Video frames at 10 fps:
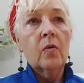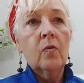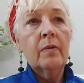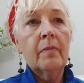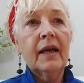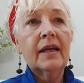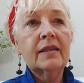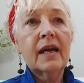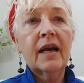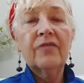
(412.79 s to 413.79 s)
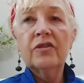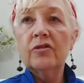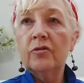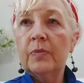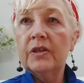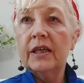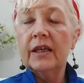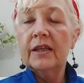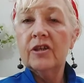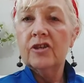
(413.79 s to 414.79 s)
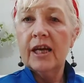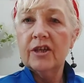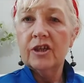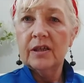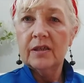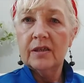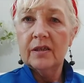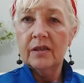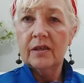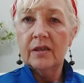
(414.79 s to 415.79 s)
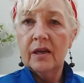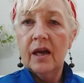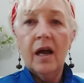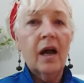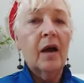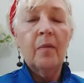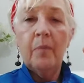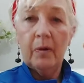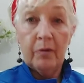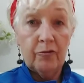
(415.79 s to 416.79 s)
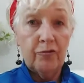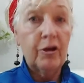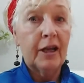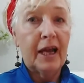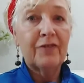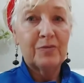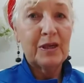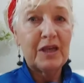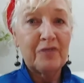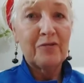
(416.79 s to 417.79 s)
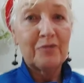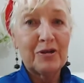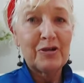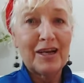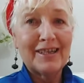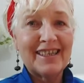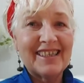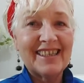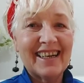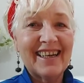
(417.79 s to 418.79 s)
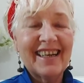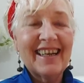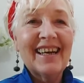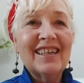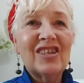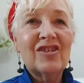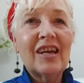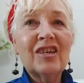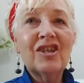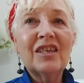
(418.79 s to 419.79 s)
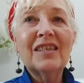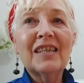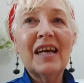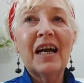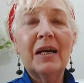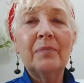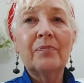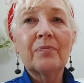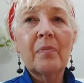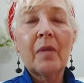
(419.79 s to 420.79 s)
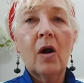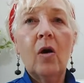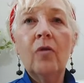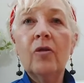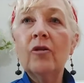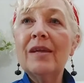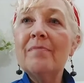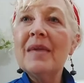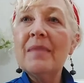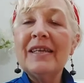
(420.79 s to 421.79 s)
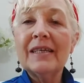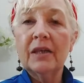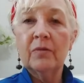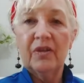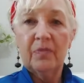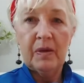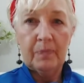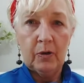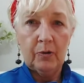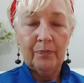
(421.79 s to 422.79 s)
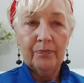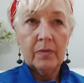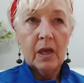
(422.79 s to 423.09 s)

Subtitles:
We might have to do particular stretches, but we really have to be careful with stretches, yeah? Stretches, although they may be done with people,